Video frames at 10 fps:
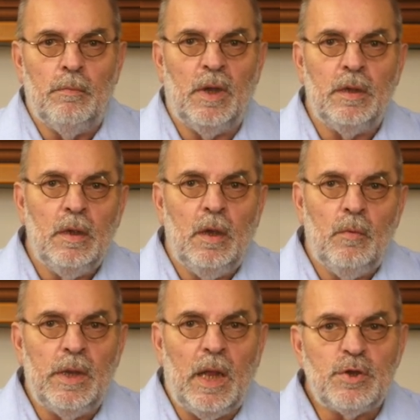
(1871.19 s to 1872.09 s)
But
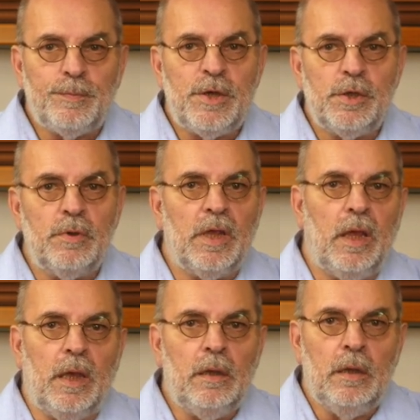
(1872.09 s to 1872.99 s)
without special
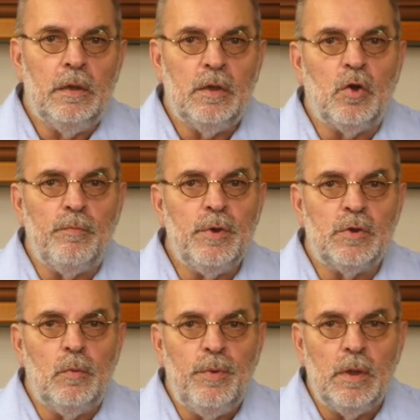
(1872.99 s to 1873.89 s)
care, the
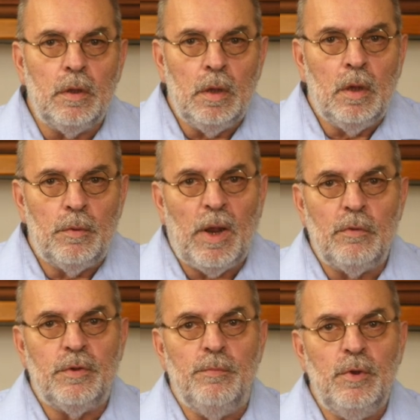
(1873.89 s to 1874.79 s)
computer will
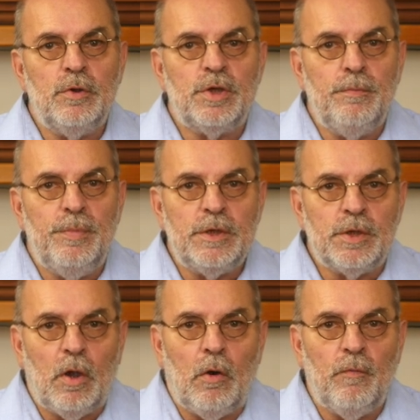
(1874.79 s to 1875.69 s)
route the music
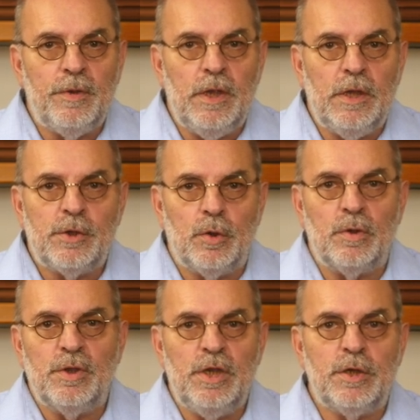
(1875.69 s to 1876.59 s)
bits over the
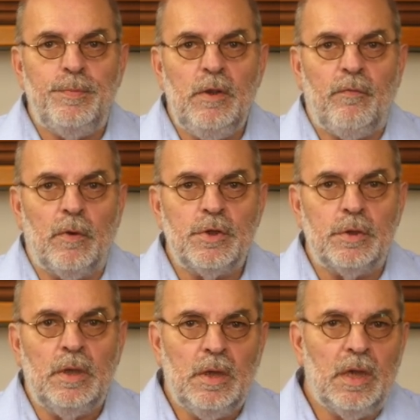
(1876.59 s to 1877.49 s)
internal DSP
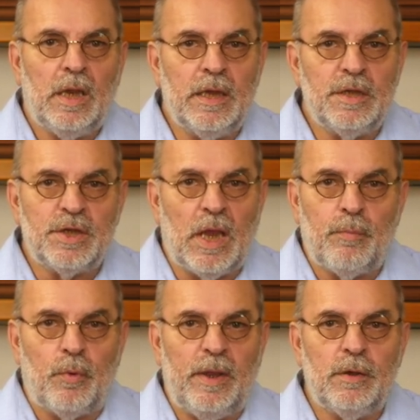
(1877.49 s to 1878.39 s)
function like the
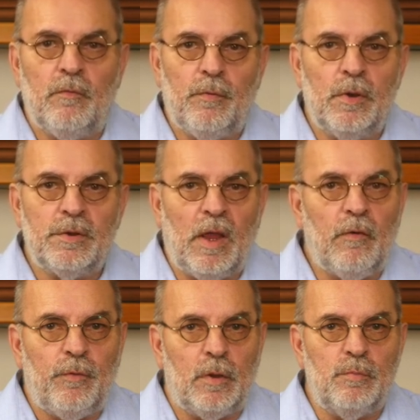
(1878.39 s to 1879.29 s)
sample rate converter
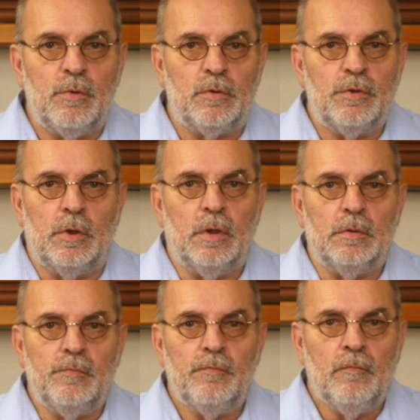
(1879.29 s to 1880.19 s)
and volume control.